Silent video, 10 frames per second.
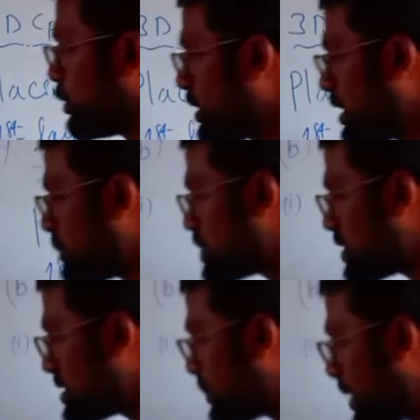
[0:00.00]
can observe
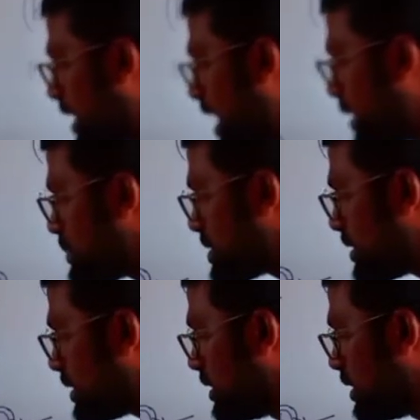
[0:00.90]
some gaps
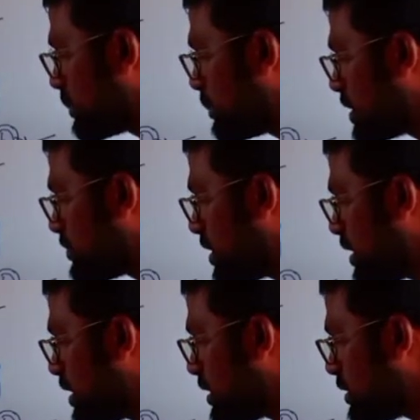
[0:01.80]

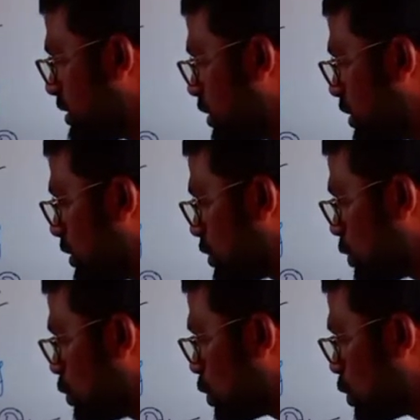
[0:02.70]
between two